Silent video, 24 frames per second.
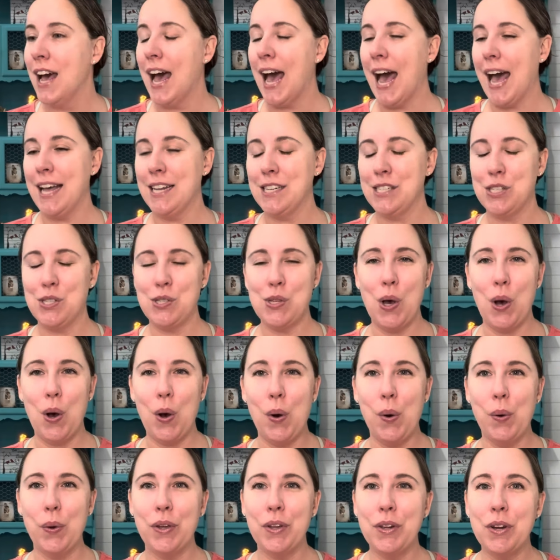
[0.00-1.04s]
And
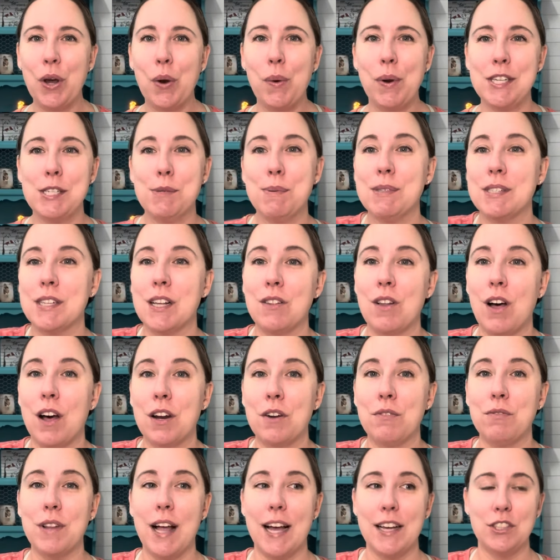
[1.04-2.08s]
so, you know, I spent a lot
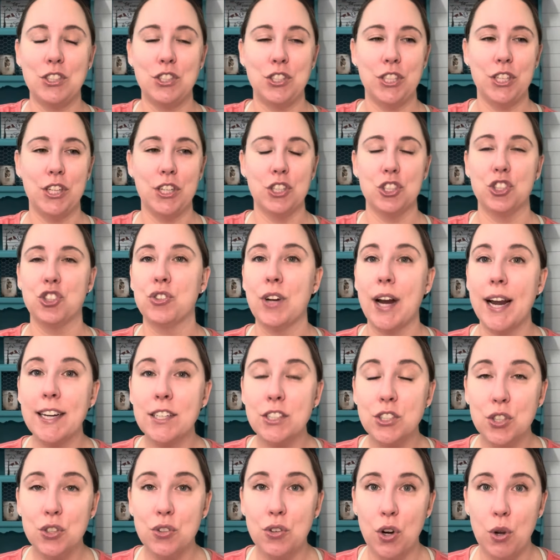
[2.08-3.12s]
of last year trying
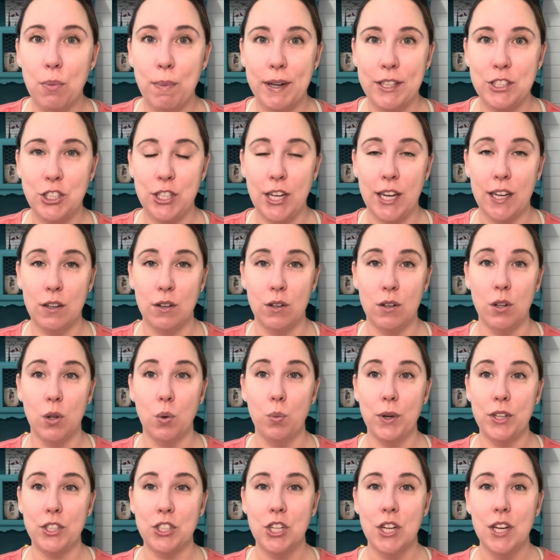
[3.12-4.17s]
to grow my channel,
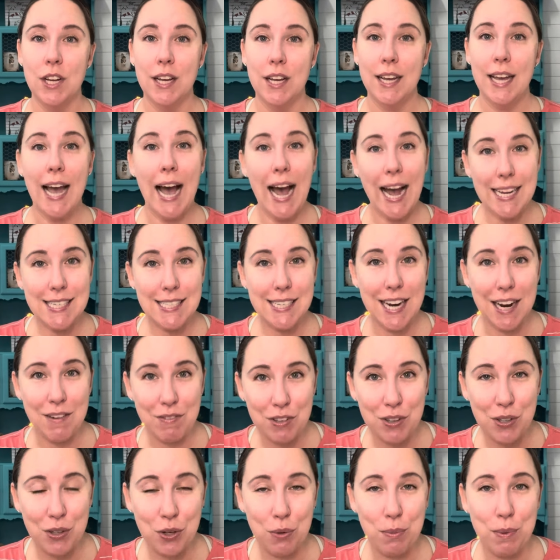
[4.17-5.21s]
which I did have a
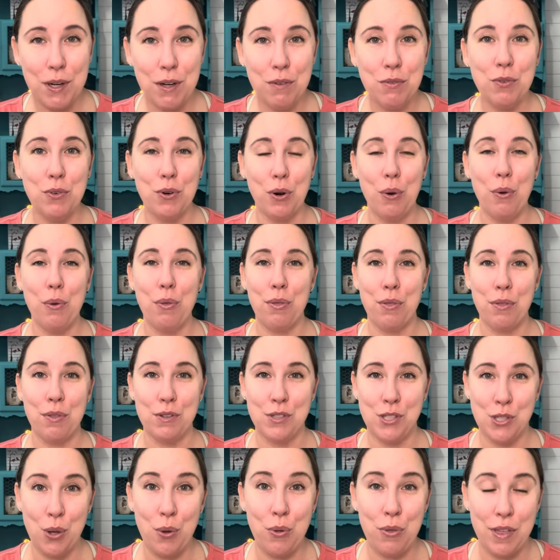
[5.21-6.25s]
little bit of growth,
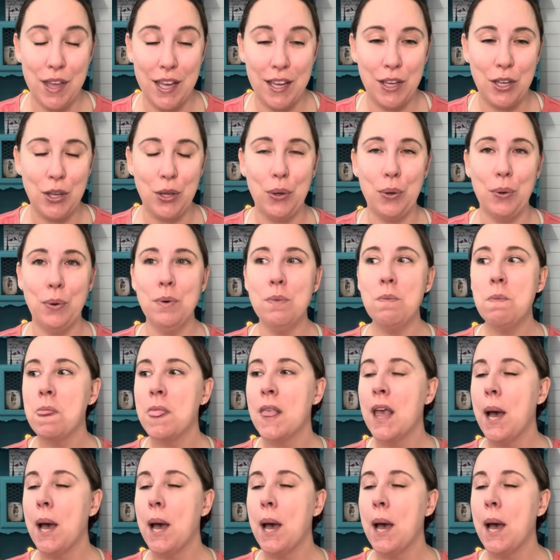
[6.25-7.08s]
so thank you.